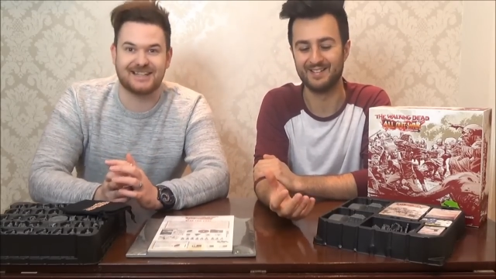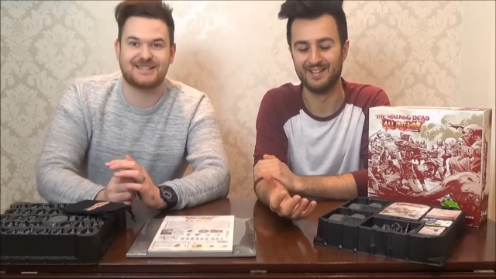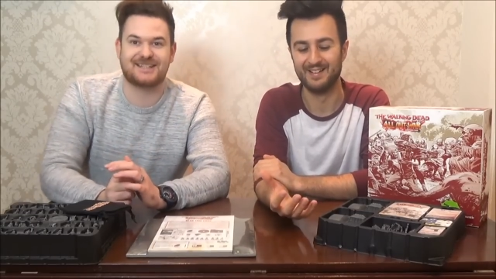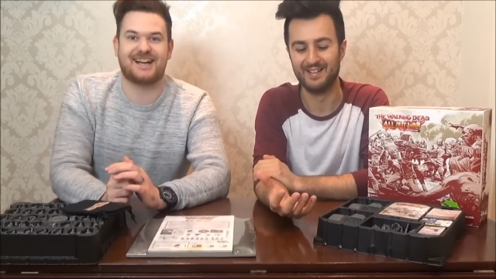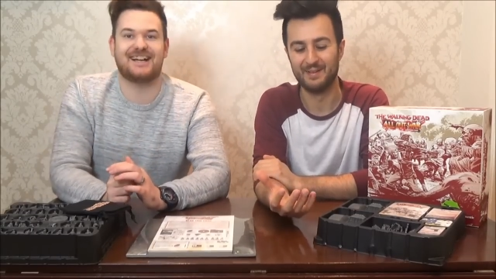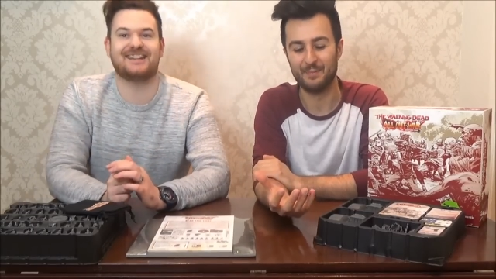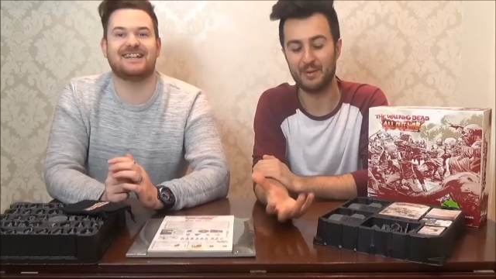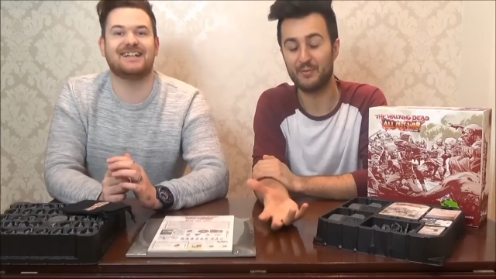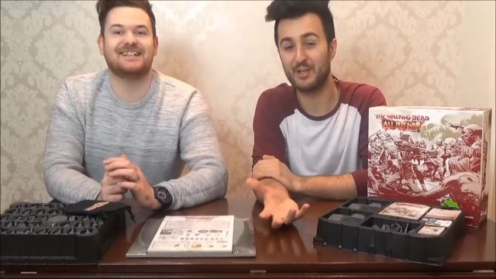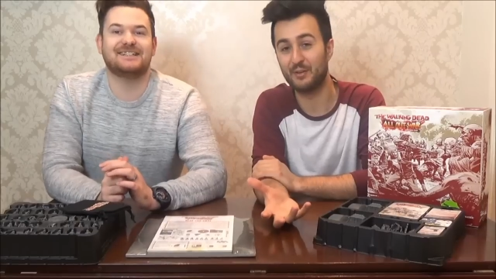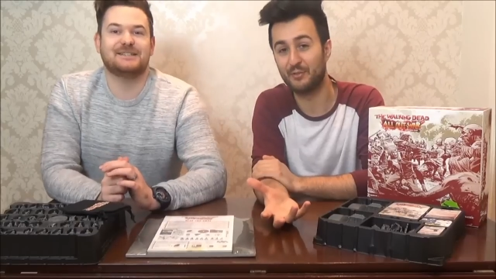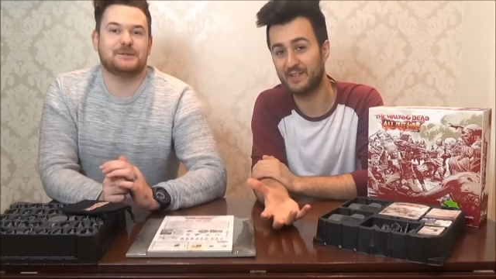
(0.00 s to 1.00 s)
Speaker 1: inside.
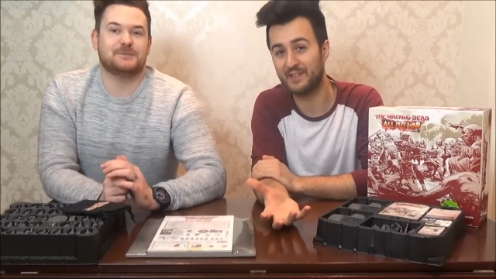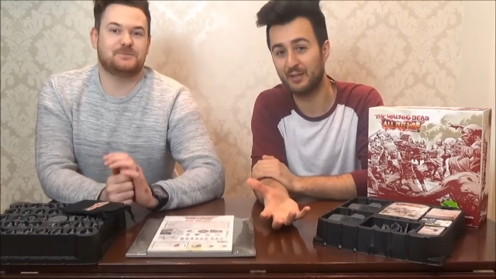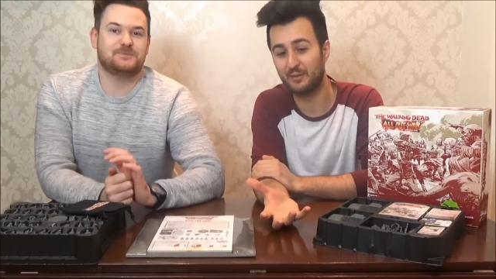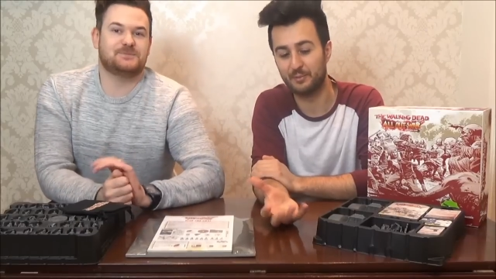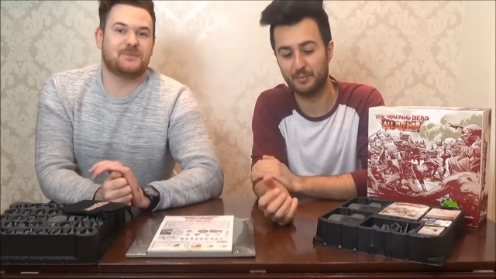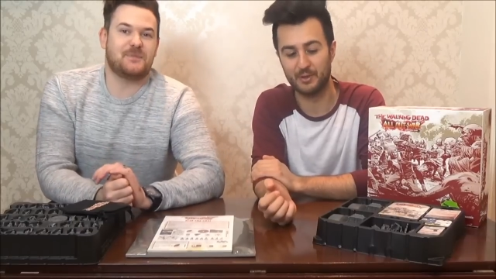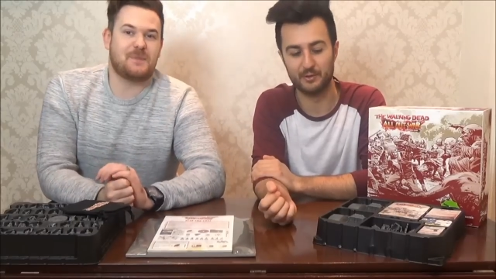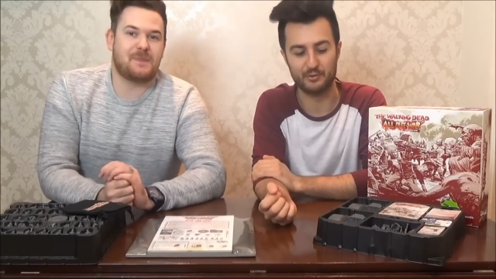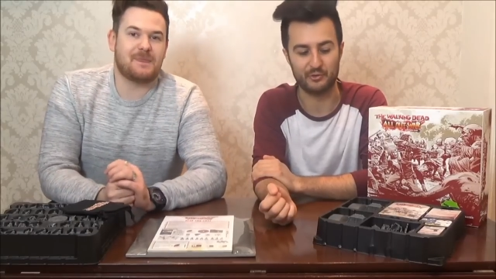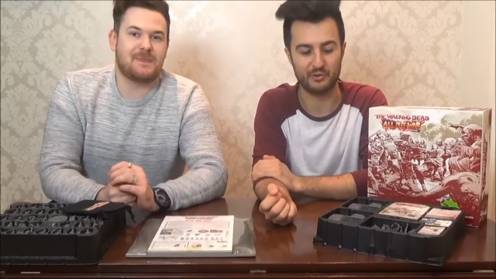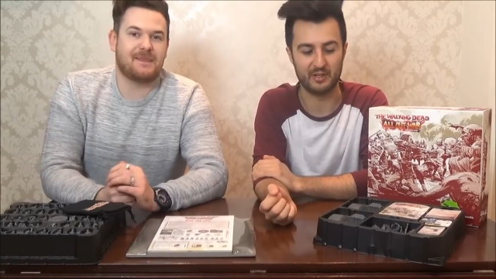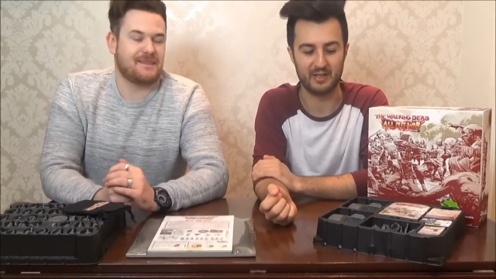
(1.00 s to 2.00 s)
But if you go for a stealth
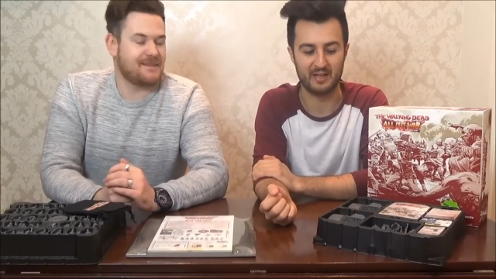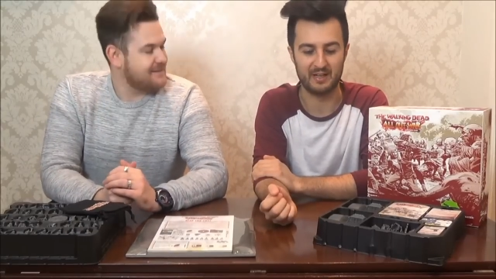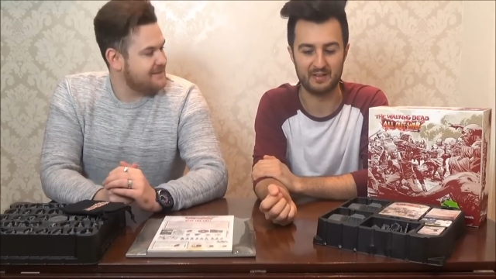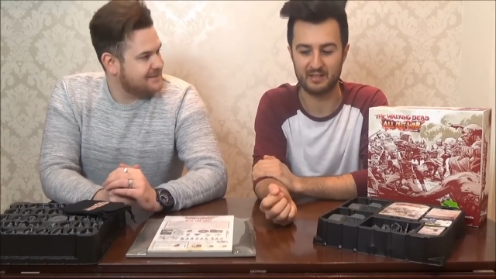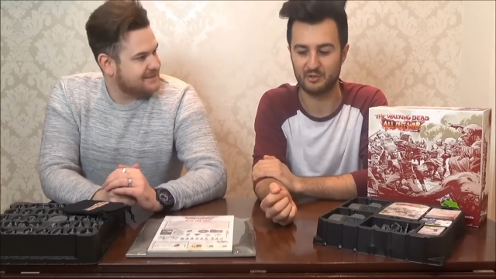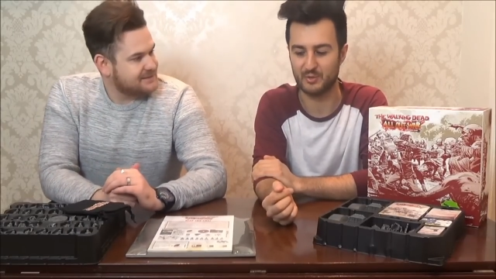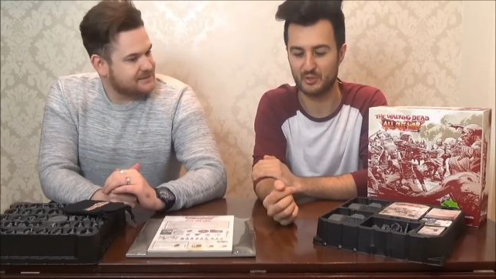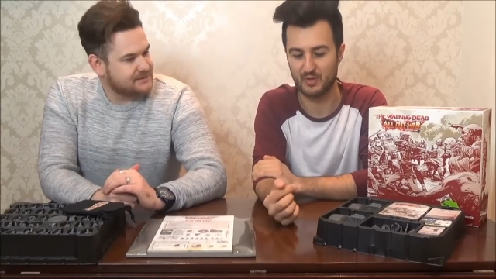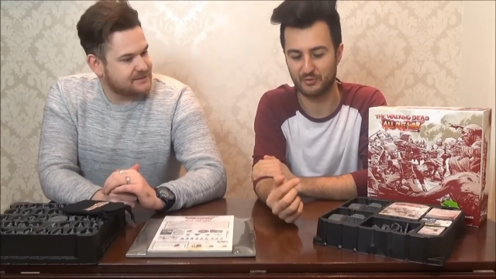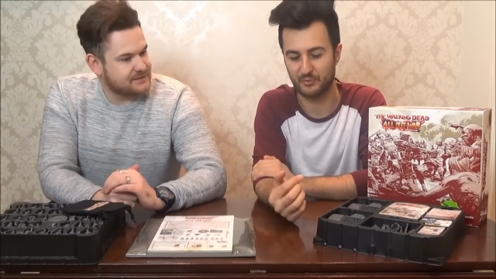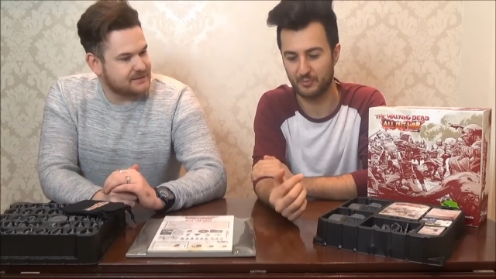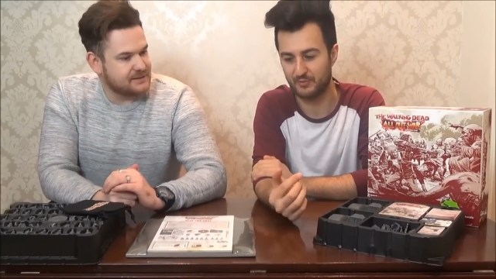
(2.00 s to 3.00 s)
approach, uh, the issue
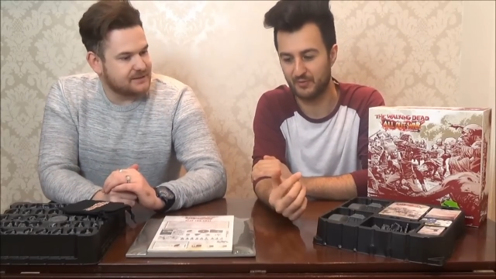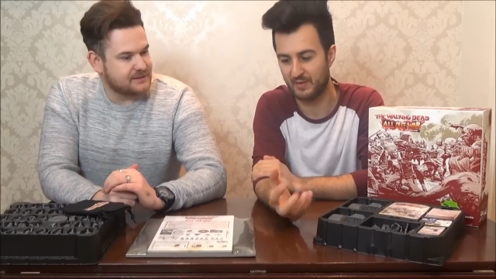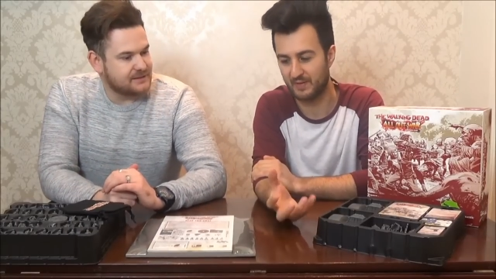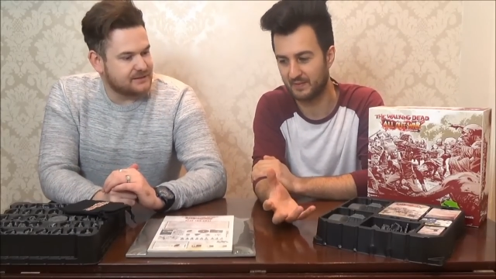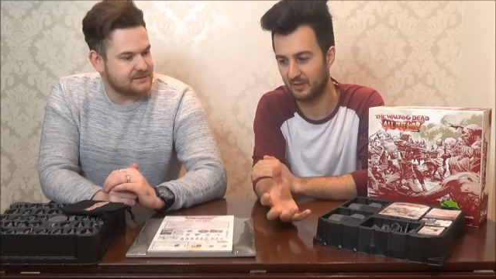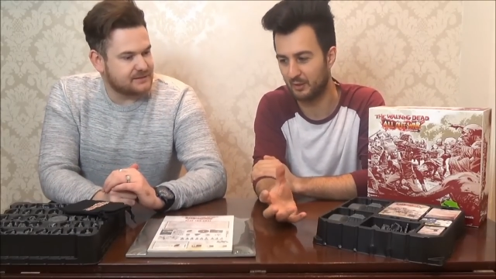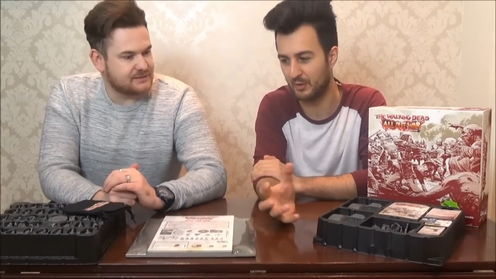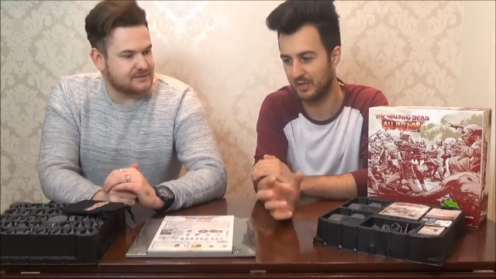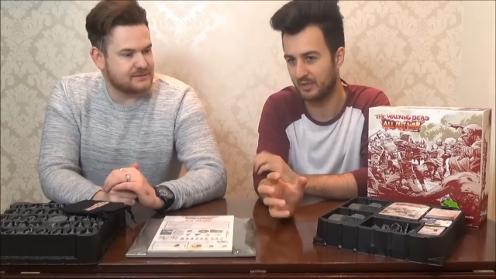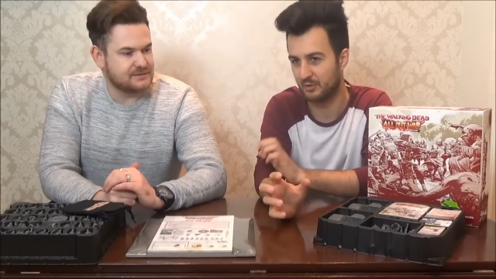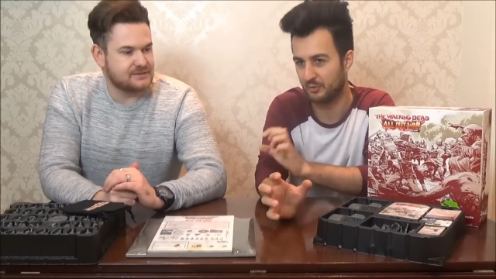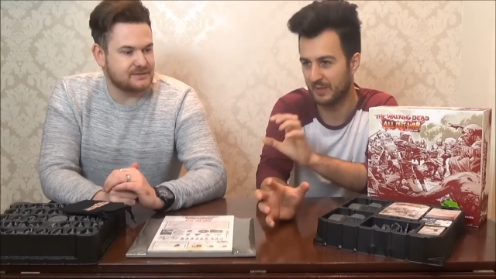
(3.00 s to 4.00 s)
is you have to move very
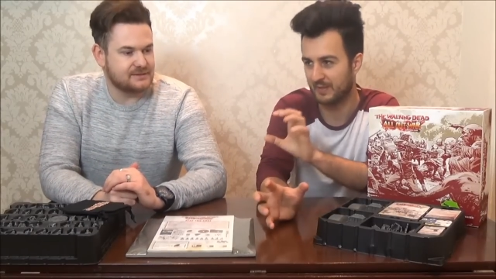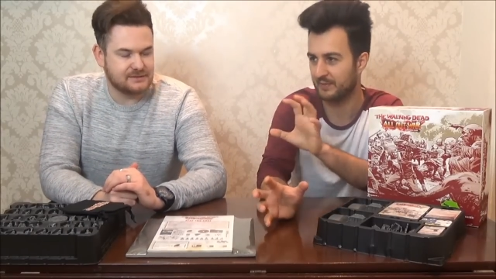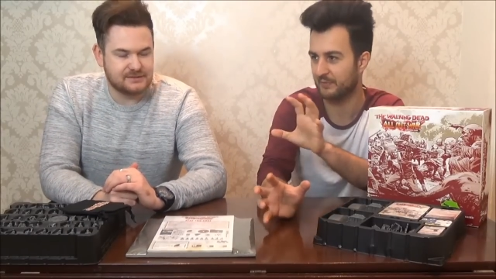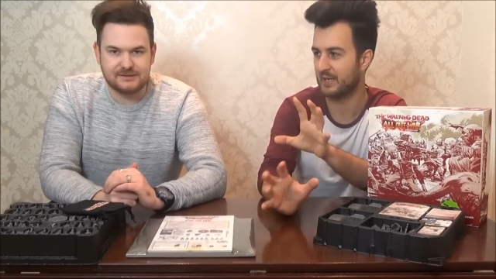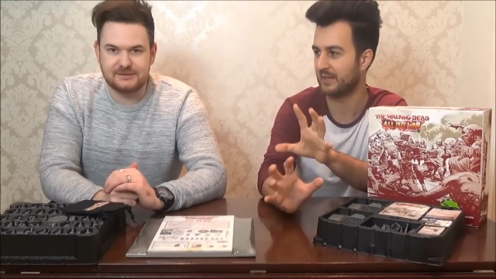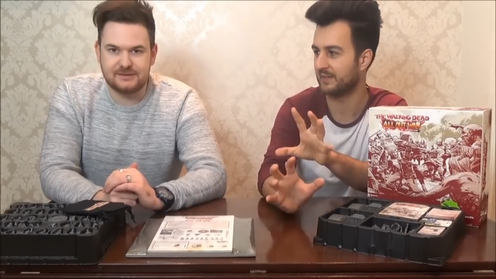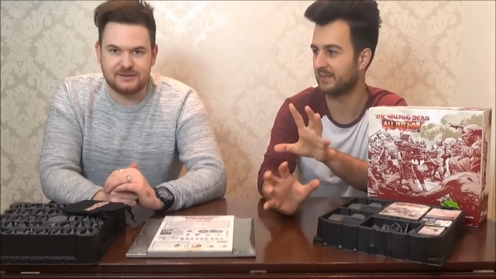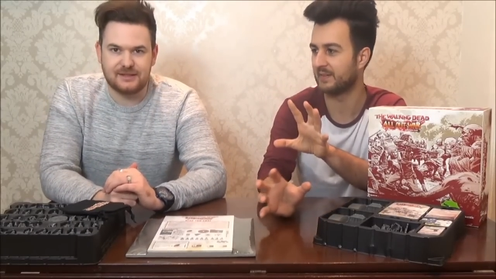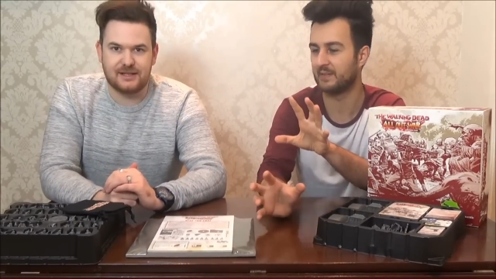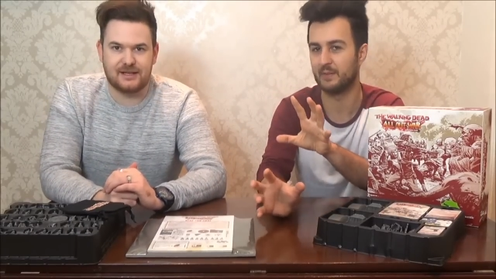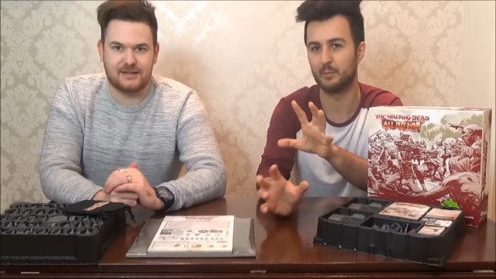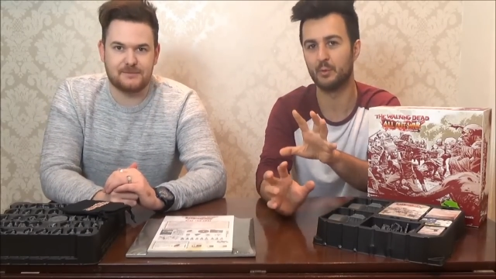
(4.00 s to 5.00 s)
slowly, and you're basically
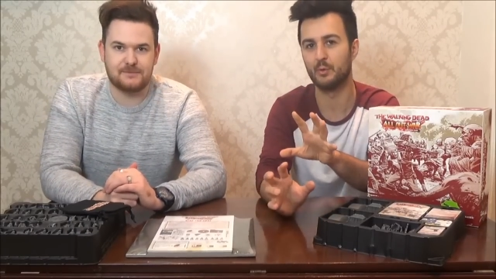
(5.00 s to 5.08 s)
reacting yeah. to the